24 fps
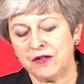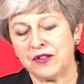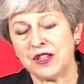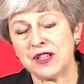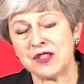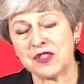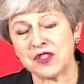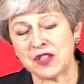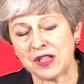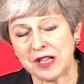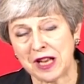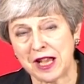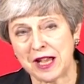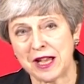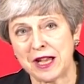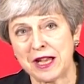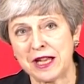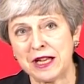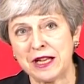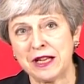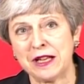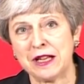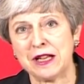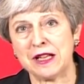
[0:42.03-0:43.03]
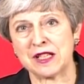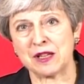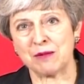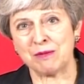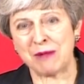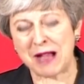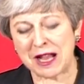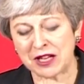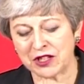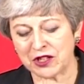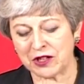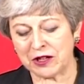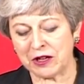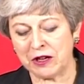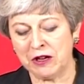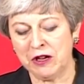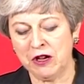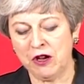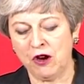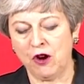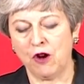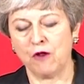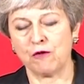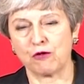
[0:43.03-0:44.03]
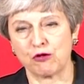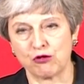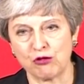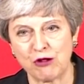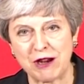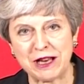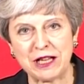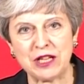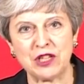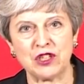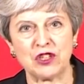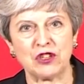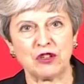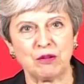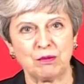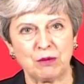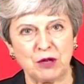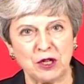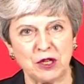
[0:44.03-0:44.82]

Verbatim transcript: This delay is a matter of great